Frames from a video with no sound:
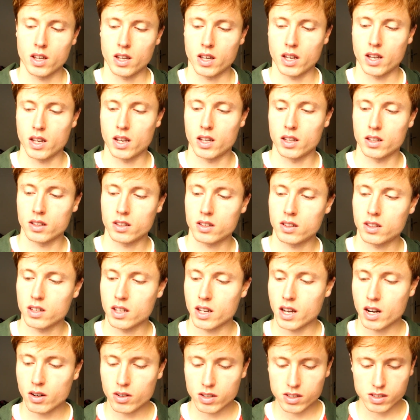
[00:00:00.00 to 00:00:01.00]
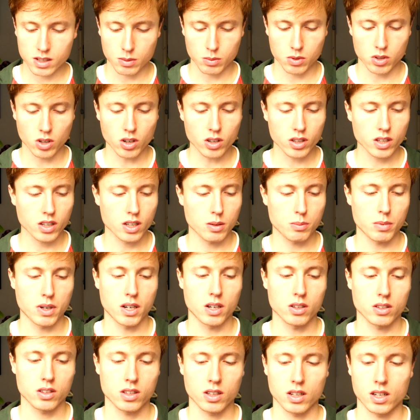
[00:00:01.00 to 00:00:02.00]
And the areas I'm talking
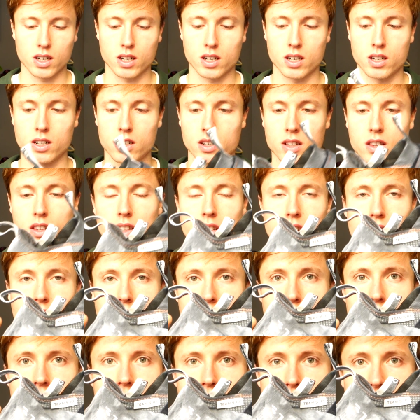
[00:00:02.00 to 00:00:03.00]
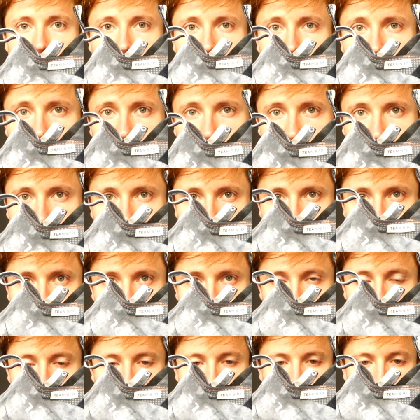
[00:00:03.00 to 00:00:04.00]
about are the heel
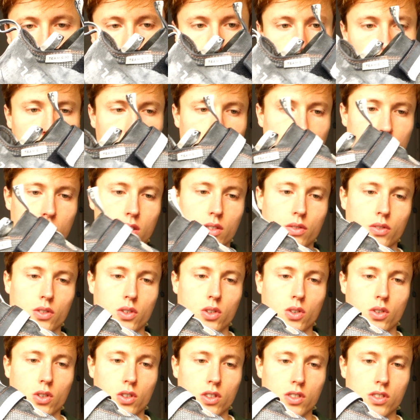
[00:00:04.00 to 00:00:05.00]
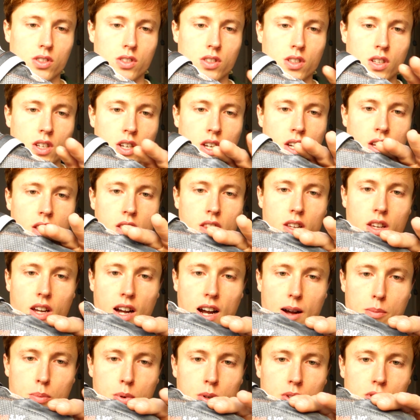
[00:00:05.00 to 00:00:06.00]
and, of course, the
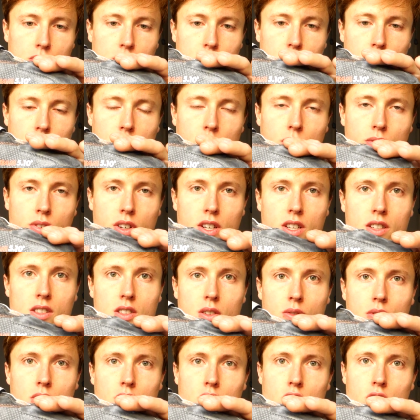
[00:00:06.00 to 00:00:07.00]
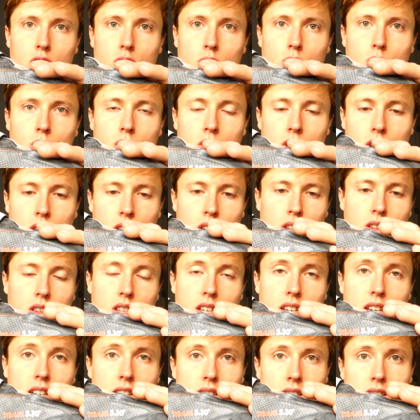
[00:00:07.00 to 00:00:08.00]
upper surface of the shoe,
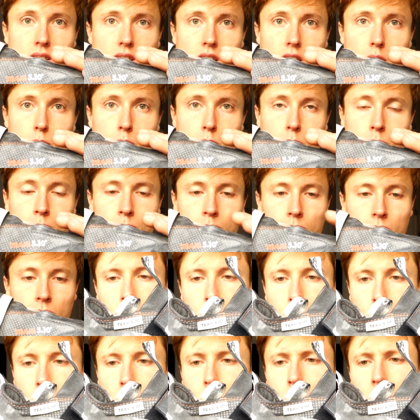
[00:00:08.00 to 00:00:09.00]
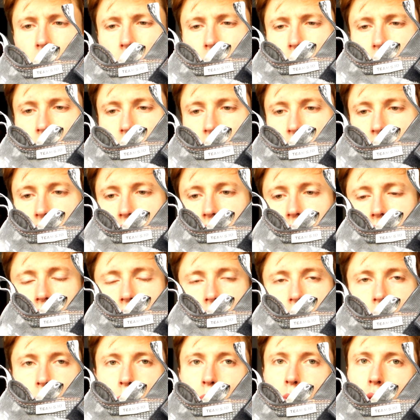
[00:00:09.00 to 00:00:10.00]
the instep. When we use the
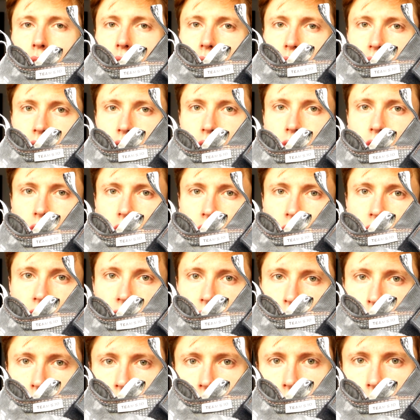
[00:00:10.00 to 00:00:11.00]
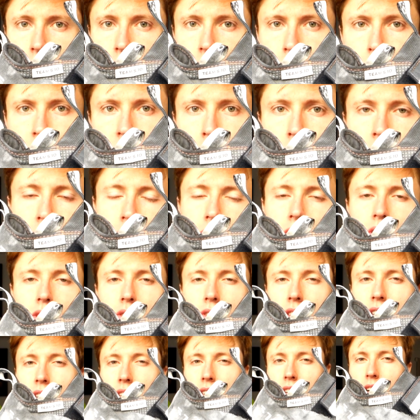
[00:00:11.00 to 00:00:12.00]
heel to pull on a certain climbing hold, maybe in
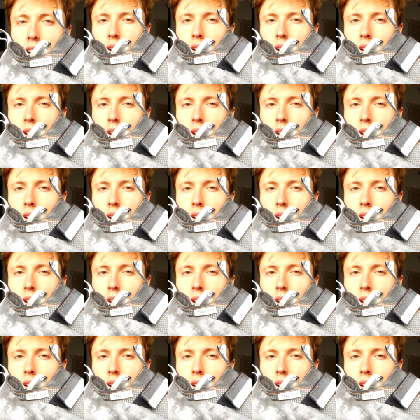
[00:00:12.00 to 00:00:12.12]
order to get